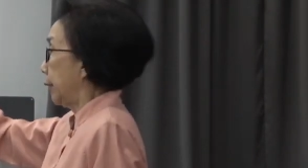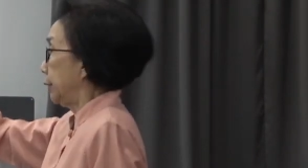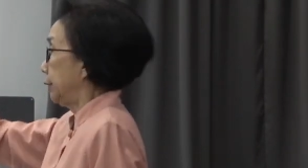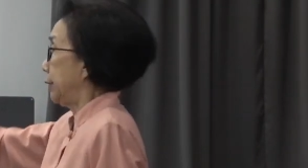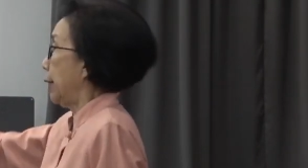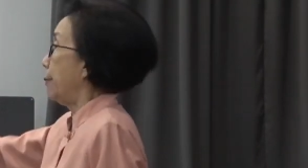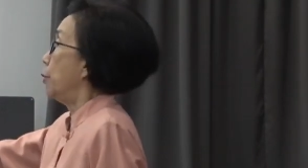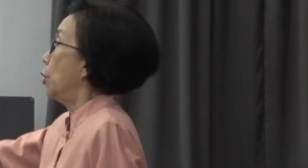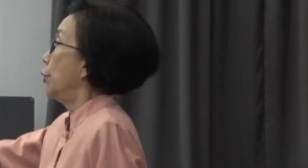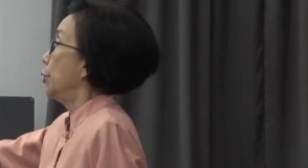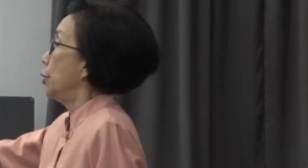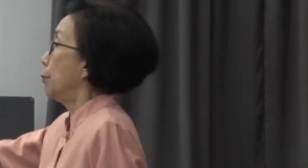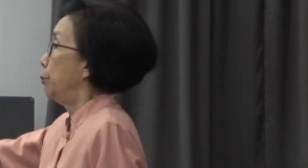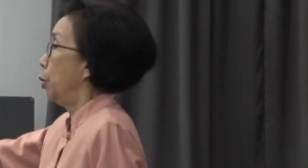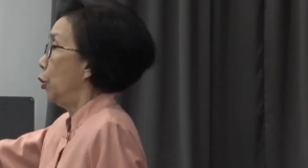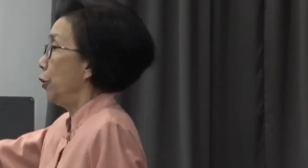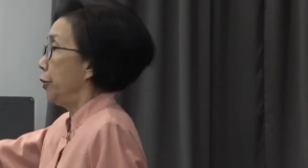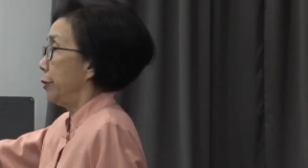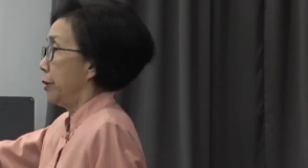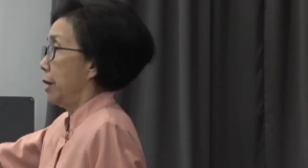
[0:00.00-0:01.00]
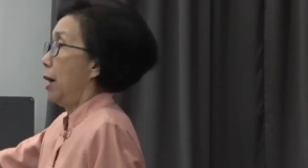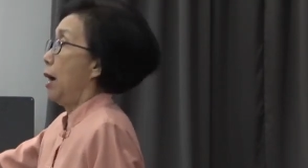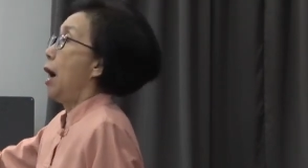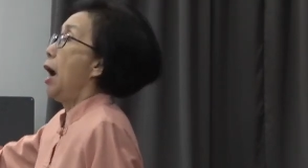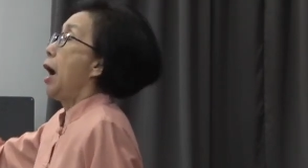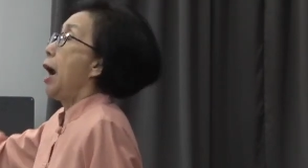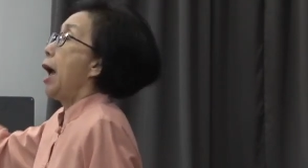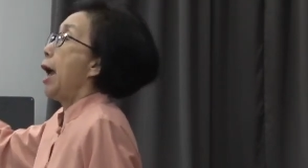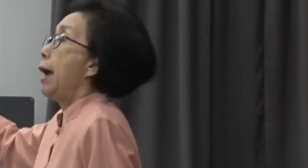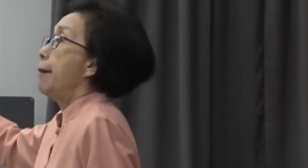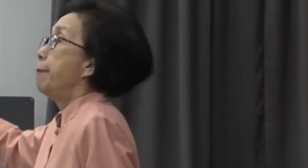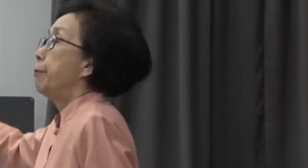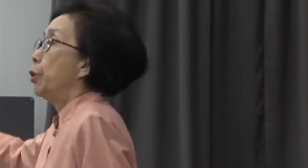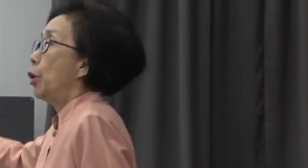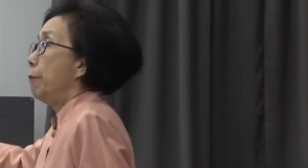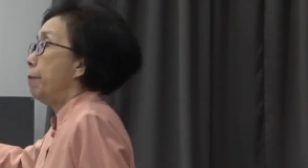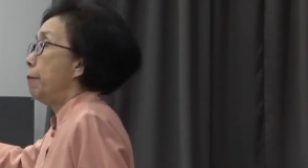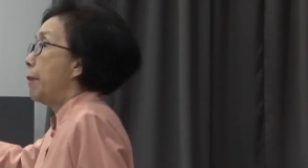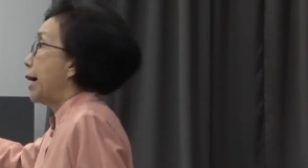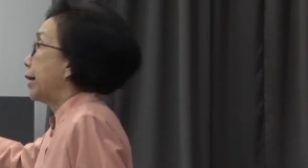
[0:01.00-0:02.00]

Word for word: jumped on the boat and brought my